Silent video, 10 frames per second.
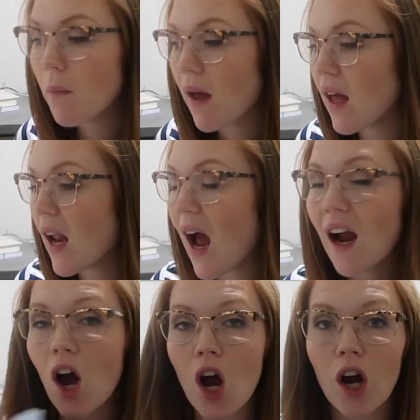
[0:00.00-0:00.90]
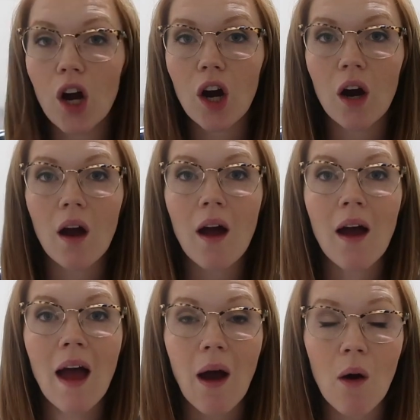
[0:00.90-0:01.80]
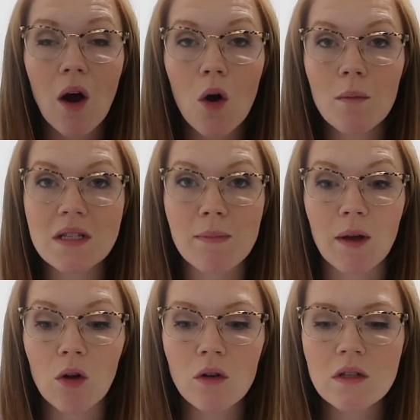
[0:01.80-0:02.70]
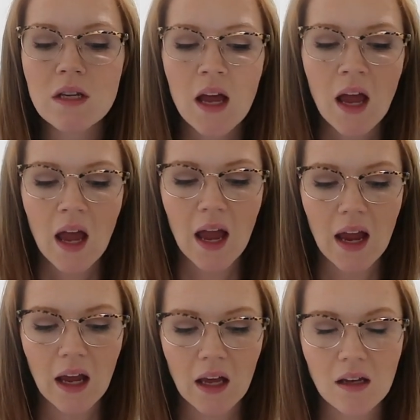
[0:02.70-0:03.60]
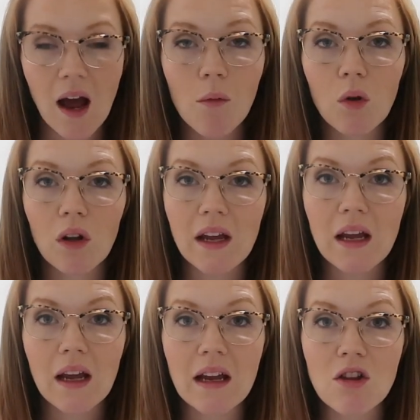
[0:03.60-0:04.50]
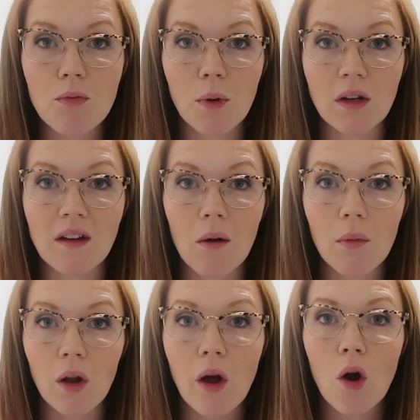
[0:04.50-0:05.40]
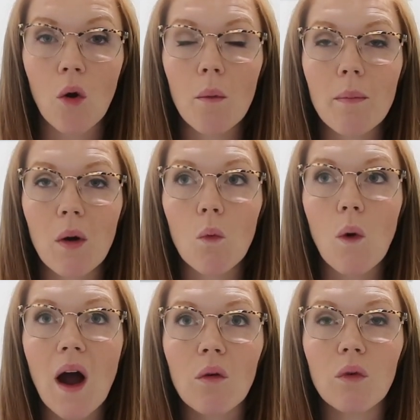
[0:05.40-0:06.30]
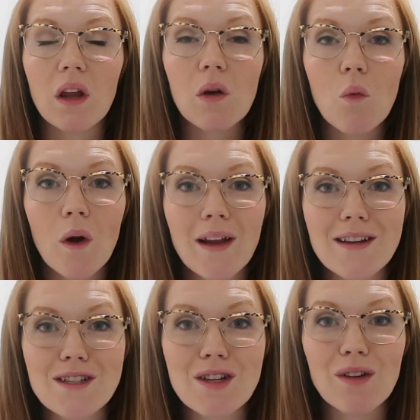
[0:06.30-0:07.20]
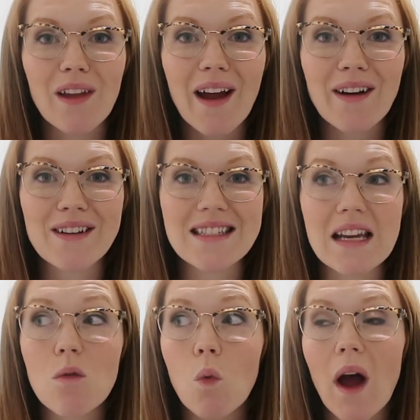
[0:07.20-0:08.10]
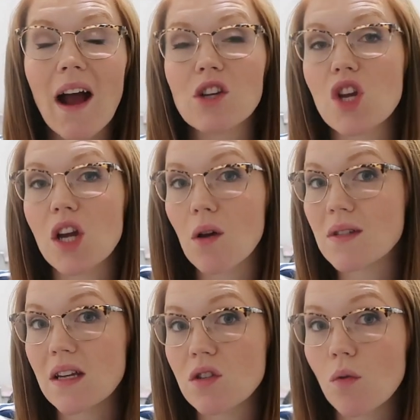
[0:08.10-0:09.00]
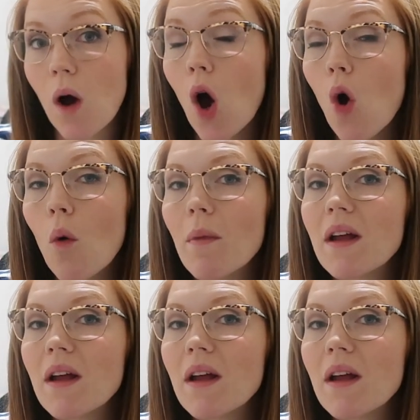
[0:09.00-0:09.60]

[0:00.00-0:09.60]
But I got her How a Home is Built, and I will link each book down below, but I really wanted to let her see what actually goes into a home.